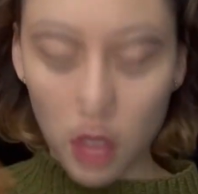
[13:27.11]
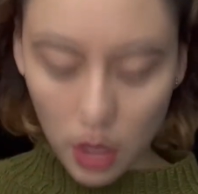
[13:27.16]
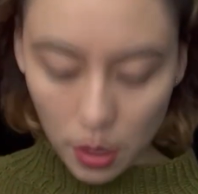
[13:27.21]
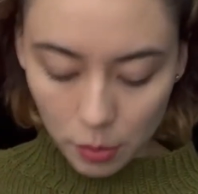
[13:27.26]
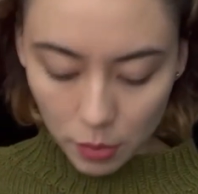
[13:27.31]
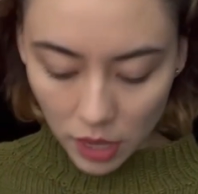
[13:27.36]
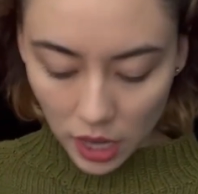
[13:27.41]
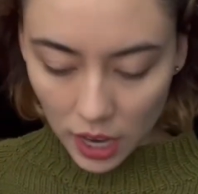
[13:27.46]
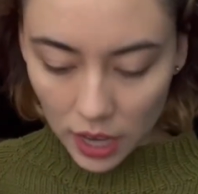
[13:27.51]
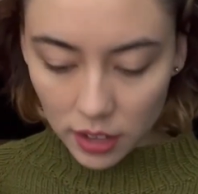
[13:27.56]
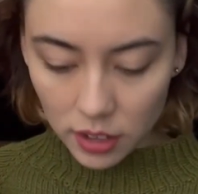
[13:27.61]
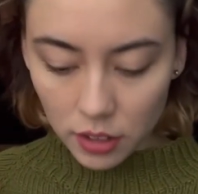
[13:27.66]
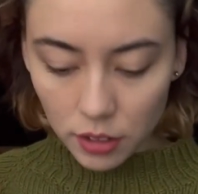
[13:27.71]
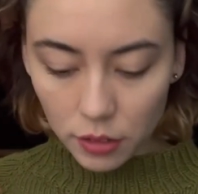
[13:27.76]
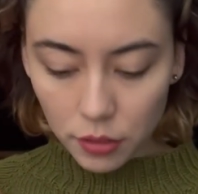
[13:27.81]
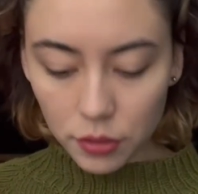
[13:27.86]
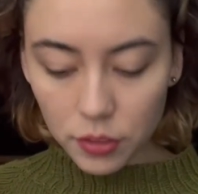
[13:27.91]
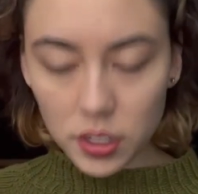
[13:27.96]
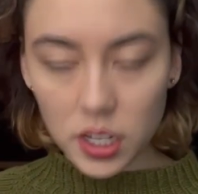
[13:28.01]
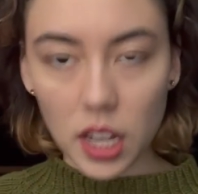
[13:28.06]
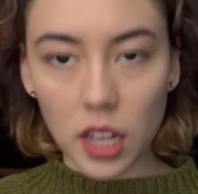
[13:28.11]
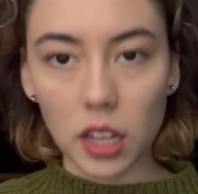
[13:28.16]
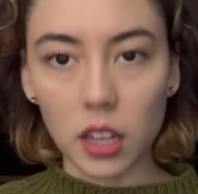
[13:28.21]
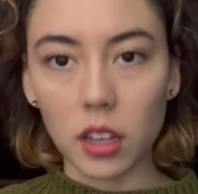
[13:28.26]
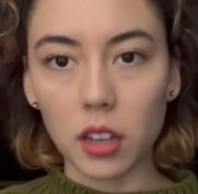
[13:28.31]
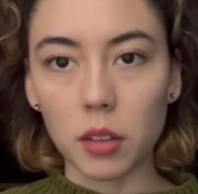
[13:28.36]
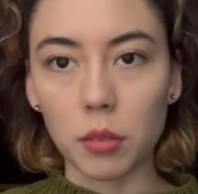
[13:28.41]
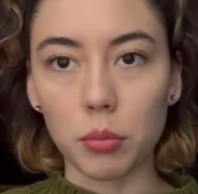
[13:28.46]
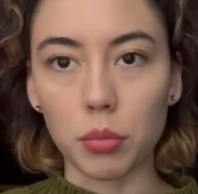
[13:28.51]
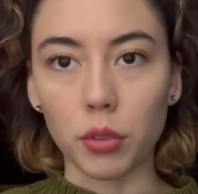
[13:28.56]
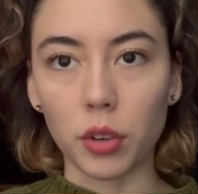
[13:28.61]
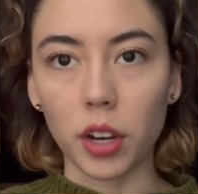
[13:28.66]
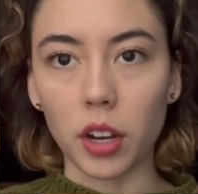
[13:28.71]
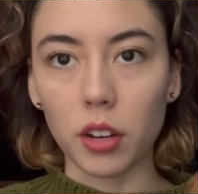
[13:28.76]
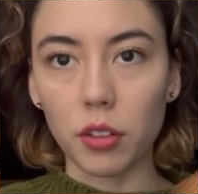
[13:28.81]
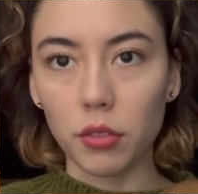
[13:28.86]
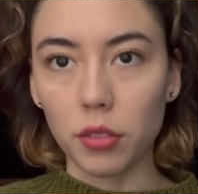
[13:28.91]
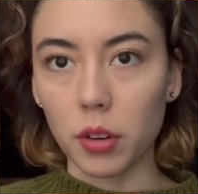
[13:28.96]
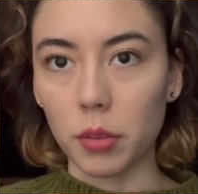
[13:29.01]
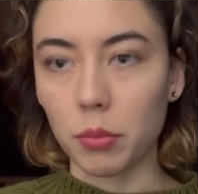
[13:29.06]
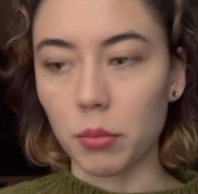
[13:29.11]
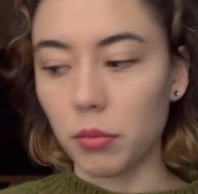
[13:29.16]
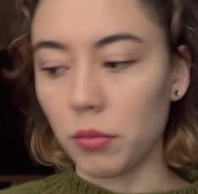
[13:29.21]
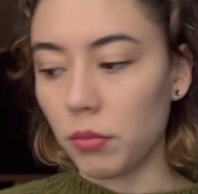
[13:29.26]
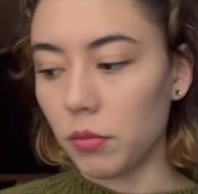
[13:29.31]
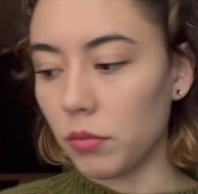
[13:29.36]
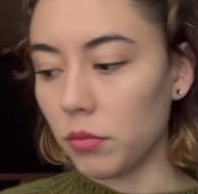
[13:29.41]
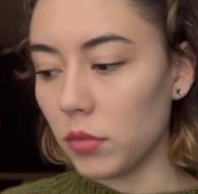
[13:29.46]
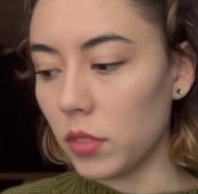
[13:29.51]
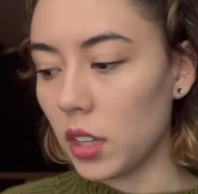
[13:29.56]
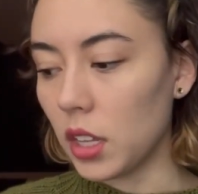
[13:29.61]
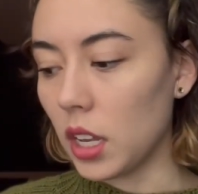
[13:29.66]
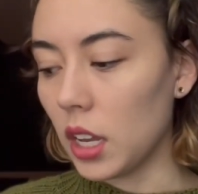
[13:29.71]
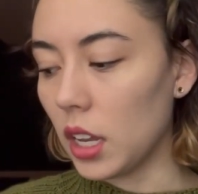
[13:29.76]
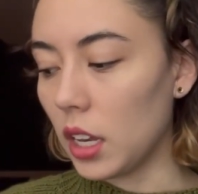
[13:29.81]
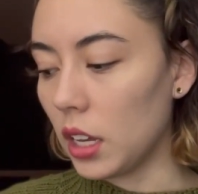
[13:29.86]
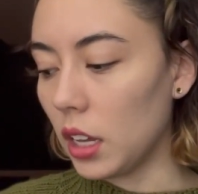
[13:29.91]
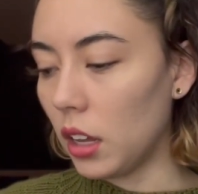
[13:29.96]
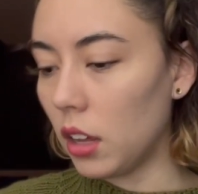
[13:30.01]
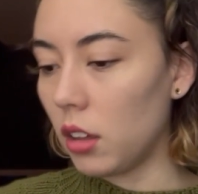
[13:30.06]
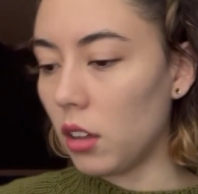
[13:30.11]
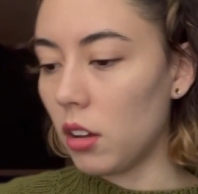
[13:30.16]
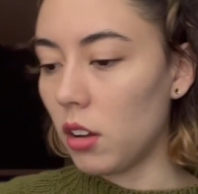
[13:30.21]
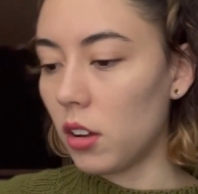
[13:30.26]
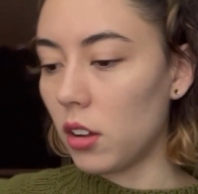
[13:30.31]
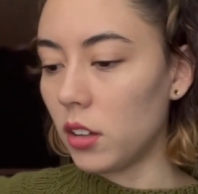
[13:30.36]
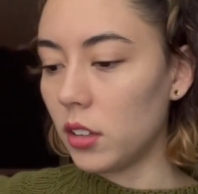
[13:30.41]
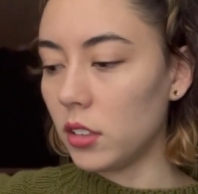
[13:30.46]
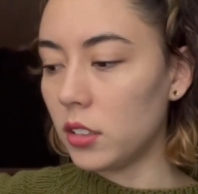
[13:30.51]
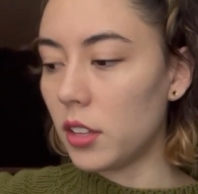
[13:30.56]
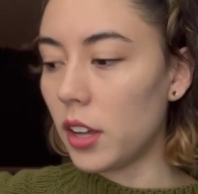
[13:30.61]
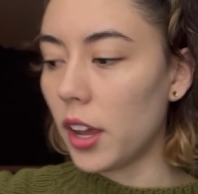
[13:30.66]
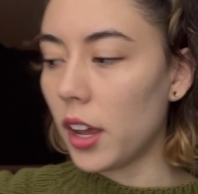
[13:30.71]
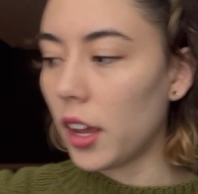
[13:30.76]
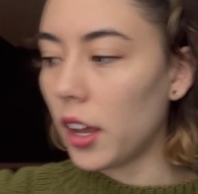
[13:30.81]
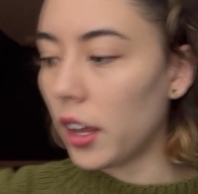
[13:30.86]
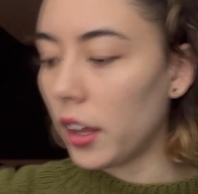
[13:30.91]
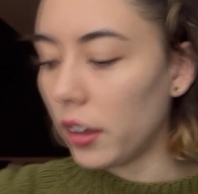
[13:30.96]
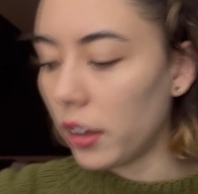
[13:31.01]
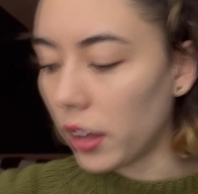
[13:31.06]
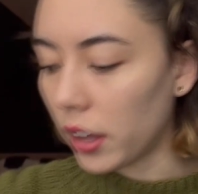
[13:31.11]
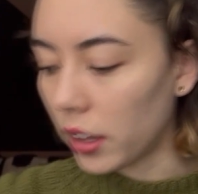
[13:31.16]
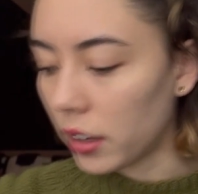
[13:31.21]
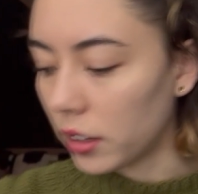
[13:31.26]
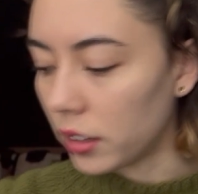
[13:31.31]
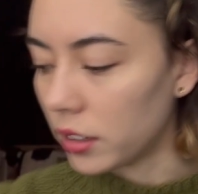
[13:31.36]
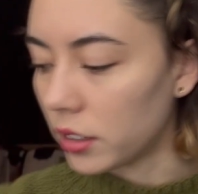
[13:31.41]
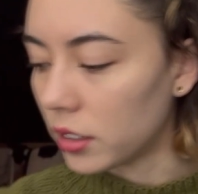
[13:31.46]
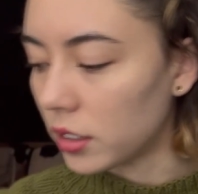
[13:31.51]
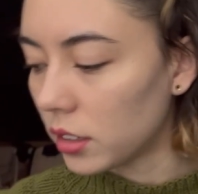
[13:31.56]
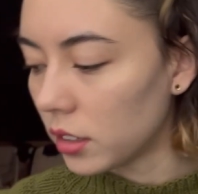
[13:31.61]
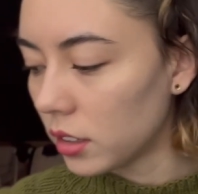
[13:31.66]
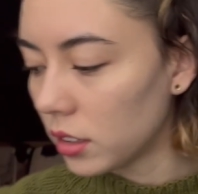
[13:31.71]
I'm kind of taking a break from knitting all day and